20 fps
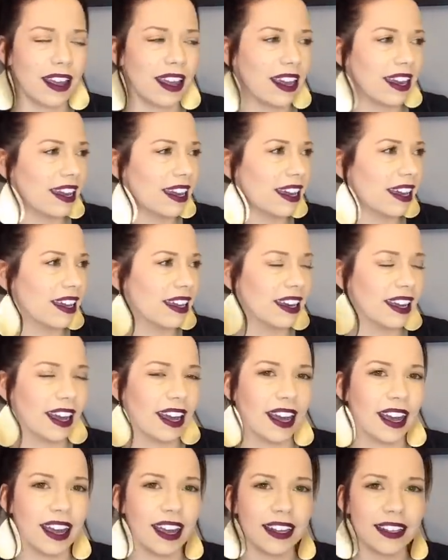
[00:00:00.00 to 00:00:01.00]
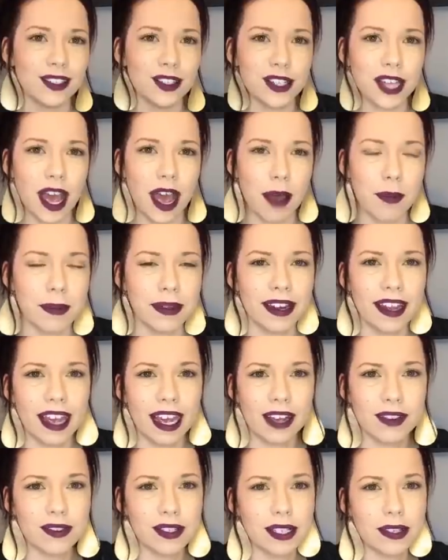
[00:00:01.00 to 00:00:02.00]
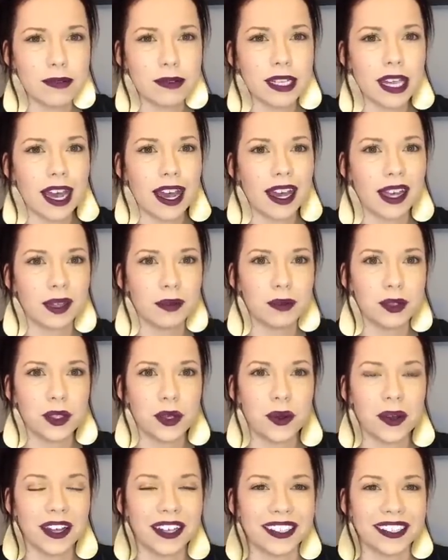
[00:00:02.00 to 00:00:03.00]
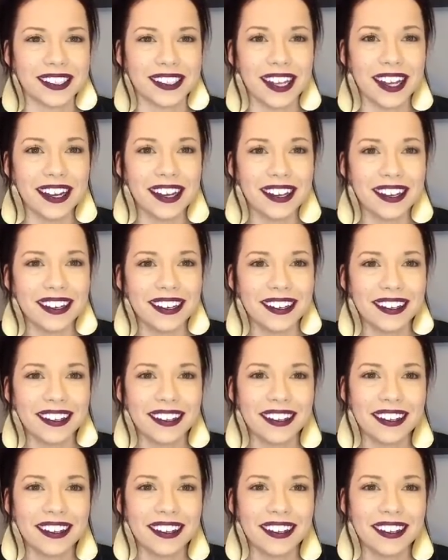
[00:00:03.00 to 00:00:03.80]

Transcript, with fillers: and I just happened to have some time, so I decided